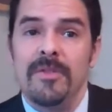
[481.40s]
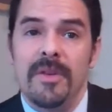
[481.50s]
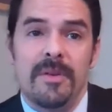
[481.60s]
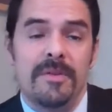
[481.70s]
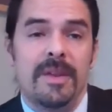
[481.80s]

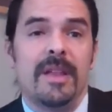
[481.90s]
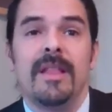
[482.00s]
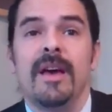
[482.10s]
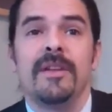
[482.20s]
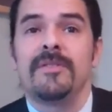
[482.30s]
and
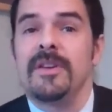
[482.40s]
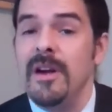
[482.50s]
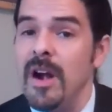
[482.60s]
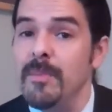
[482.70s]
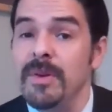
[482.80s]
deadlines that are
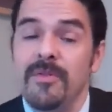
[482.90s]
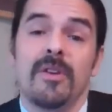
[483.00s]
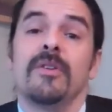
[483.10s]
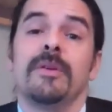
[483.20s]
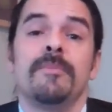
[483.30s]

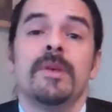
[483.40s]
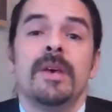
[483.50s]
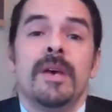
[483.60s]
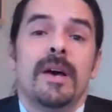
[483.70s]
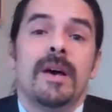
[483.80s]
arbitrary.
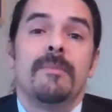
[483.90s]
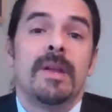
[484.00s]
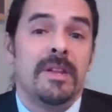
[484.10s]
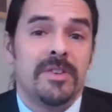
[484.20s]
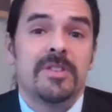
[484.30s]

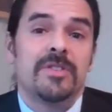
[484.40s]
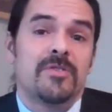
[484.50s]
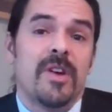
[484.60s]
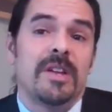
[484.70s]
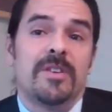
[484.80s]
Many judges
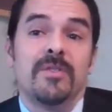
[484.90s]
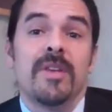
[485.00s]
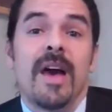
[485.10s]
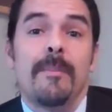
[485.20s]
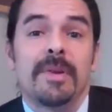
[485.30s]
try to do
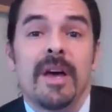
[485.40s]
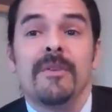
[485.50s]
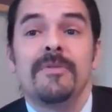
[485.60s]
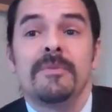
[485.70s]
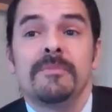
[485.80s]
that, but
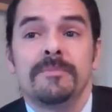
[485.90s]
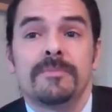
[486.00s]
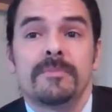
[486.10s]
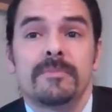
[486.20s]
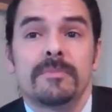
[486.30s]
often
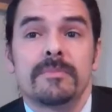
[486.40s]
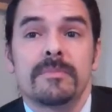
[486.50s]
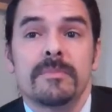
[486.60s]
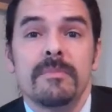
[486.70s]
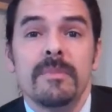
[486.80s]

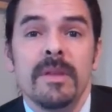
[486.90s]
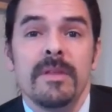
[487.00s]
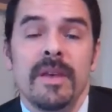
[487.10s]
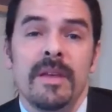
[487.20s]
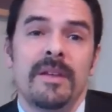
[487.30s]

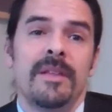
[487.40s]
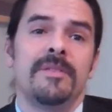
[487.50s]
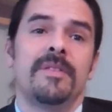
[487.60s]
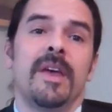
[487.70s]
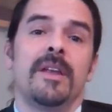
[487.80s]
they
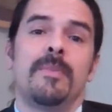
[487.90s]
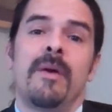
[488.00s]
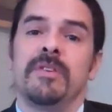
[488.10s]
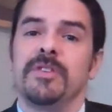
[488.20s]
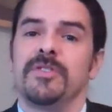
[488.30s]
end up
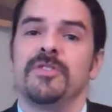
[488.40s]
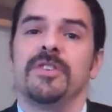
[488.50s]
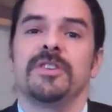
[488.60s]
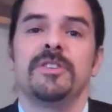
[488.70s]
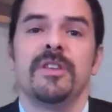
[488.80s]
having a
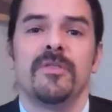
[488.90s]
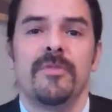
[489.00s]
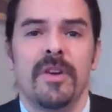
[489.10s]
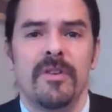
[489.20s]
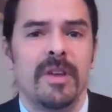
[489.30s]
jurisdiction that's
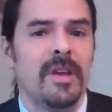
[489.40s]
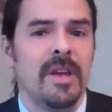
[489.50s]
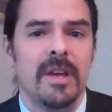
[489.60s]
very